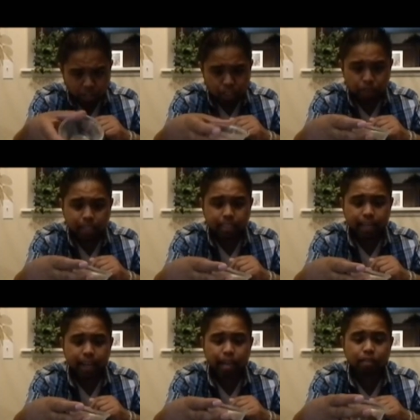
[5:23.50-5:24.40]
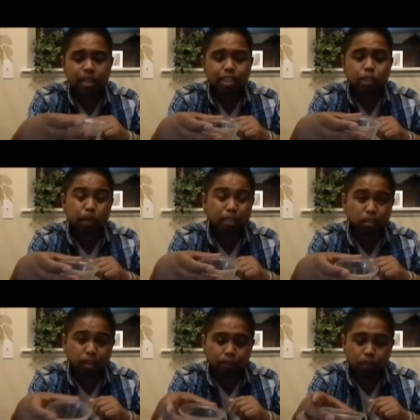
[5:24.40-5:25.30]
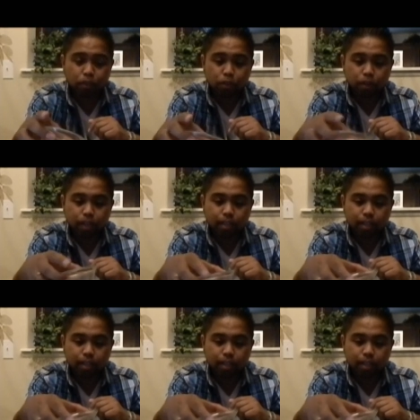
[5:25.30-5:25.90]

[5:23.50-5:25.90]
spice to have, especially if you're doing,